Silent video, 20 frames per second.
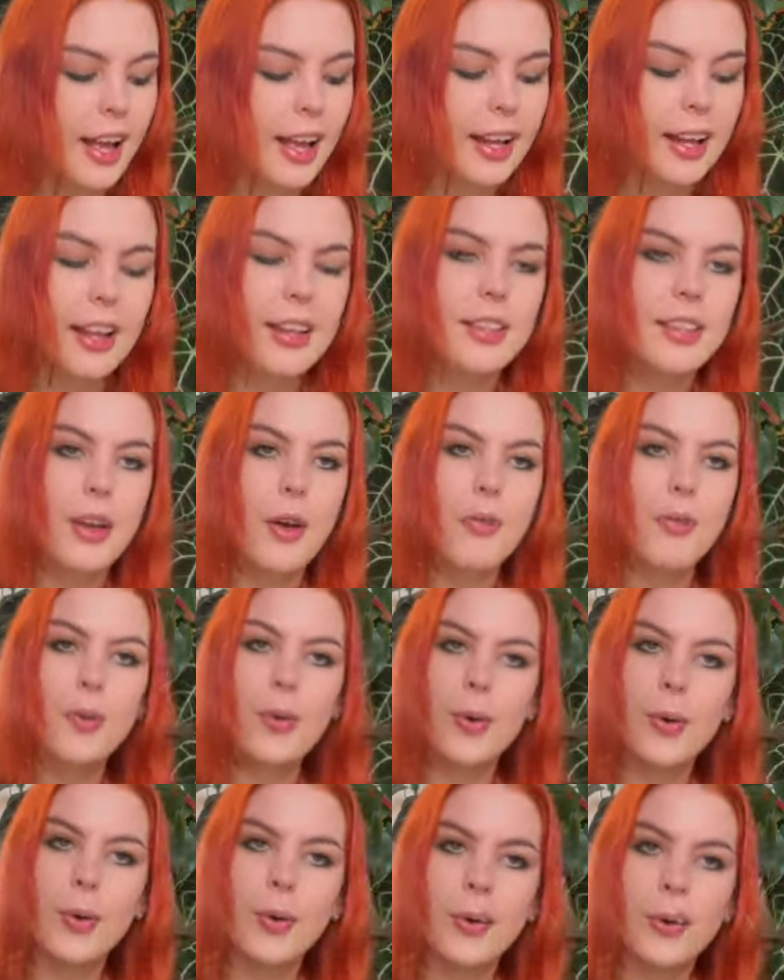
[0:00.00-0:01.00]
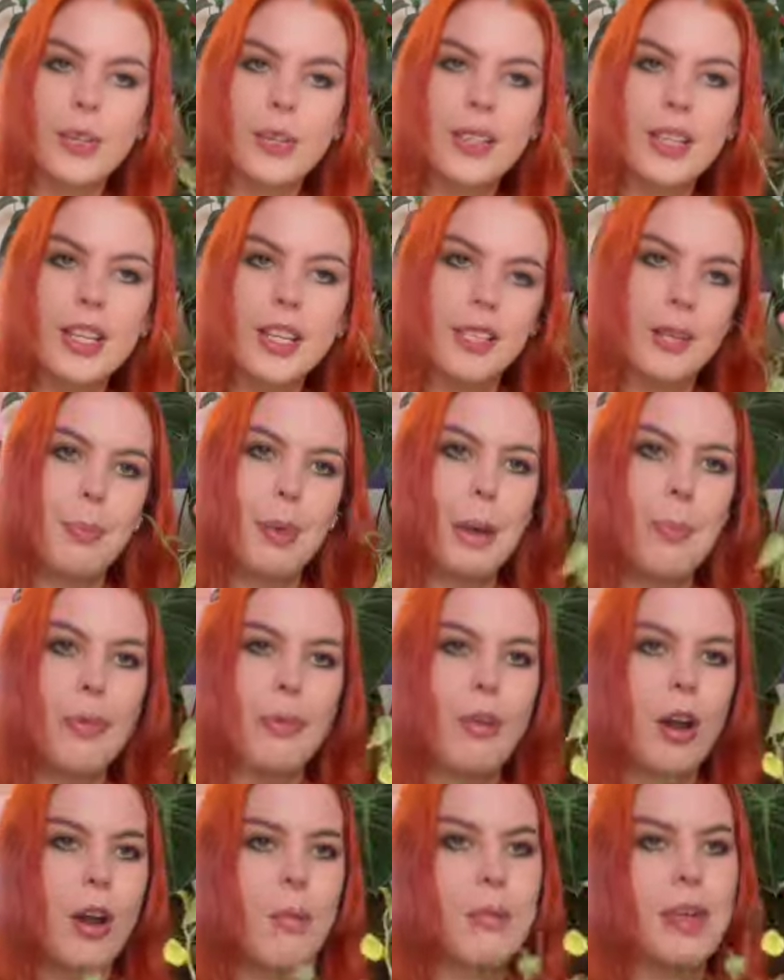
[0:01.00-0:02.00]
And that of course is the
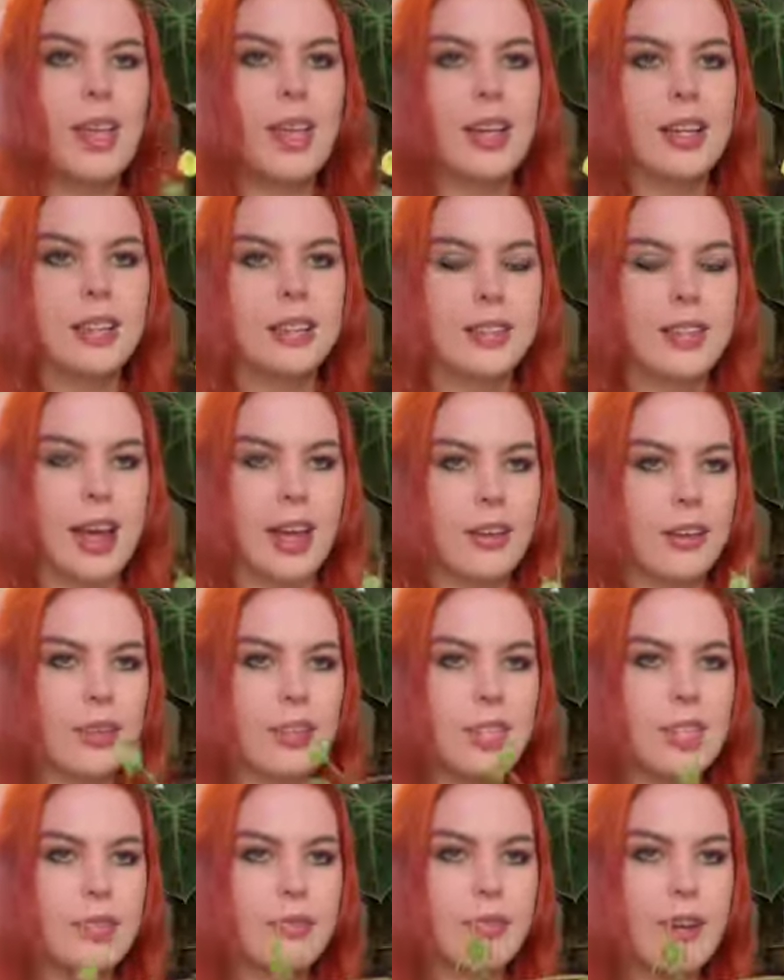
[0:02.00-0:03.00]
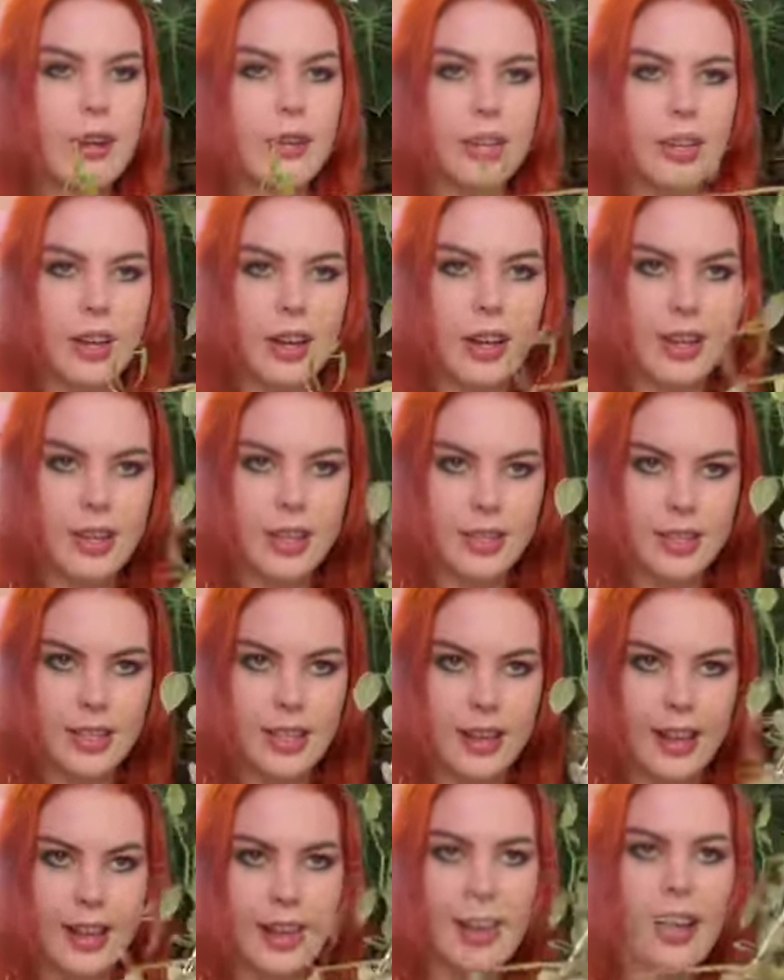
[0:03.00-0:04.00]
Peperomia scandens variegata.